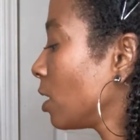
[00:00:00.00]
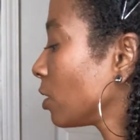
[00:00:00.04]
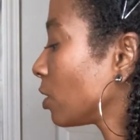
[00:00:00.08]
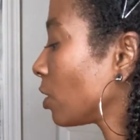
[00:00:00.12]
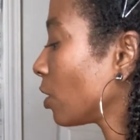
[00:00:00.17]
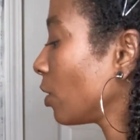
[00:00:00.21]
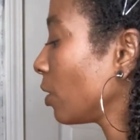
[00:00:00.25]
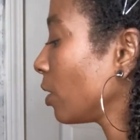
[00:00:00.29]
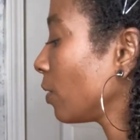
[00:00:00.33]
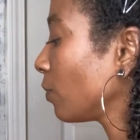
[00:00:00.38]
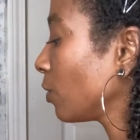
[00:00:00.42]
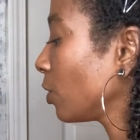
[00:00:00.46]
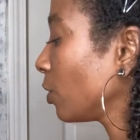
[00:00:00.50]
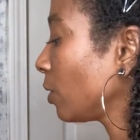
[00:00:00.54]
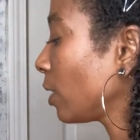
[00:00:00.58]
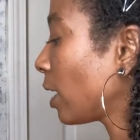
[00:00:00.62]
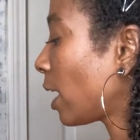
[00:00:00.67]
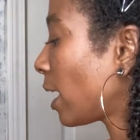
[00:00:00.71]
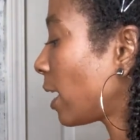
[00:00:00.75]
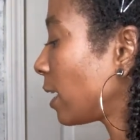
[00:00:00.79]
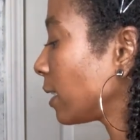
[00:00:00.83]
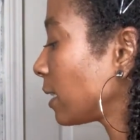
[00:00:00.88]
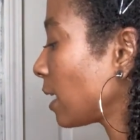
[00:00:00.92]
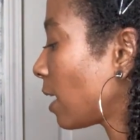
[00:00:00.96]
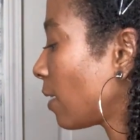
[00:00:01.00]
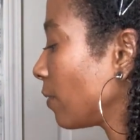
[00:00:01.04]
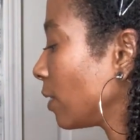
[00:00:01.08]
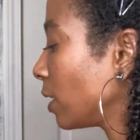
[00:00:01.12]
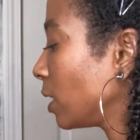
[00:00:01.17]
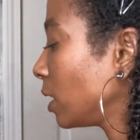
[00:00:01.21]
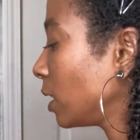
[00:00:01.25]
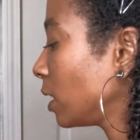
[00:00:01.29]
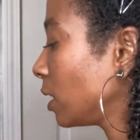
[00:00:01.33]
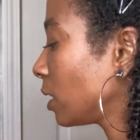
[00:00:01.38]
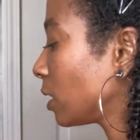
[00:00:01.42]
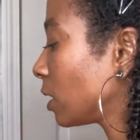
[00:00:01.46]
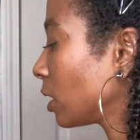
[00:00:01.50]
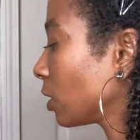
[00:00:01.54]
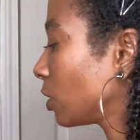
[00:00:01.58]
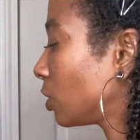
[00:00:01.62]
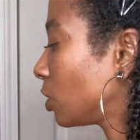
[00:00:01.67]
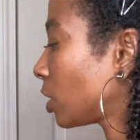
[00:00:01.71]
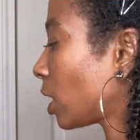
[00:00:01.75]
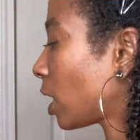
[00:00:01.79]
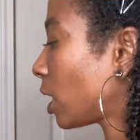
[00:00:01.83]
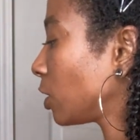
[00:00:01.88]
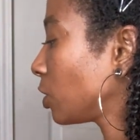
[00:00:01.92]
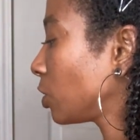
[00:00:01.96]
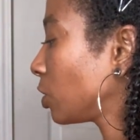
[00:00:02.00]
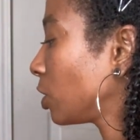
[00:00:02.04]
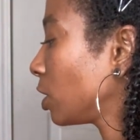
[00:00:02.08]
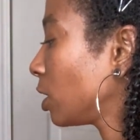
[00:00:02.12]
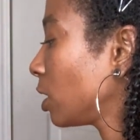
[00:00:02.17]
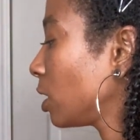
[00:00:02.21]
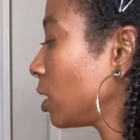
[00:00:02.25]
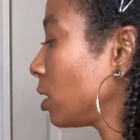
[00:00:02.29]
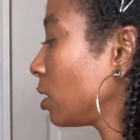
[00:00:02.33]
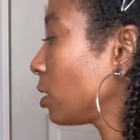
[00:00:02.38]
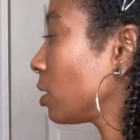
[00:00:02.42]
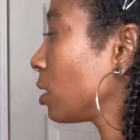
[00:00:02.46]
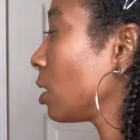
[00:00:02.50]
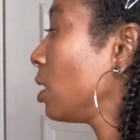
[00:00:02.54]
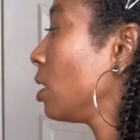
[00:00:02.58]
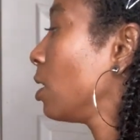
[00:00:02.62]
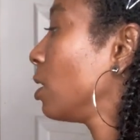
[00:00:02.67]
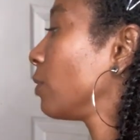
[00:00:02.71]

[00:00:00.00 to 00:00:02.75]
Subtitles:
So if you guys have any suggestions